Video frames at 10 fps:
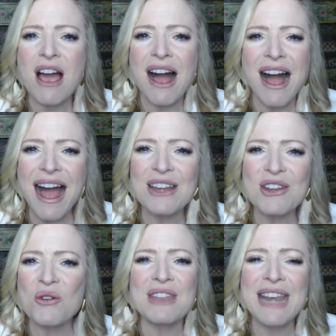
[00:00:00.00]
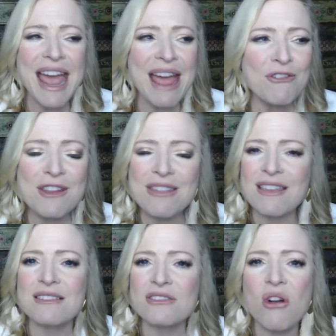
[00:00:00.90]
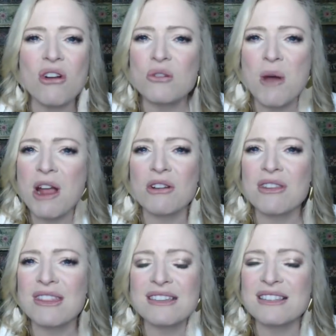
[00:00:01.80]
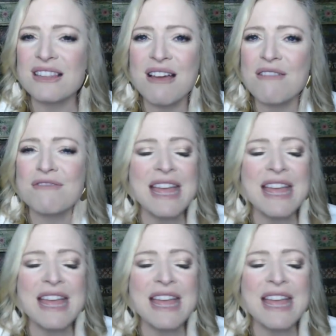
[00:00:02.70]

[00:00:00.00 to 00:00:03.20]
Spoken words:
I know that everything is hardwired in this love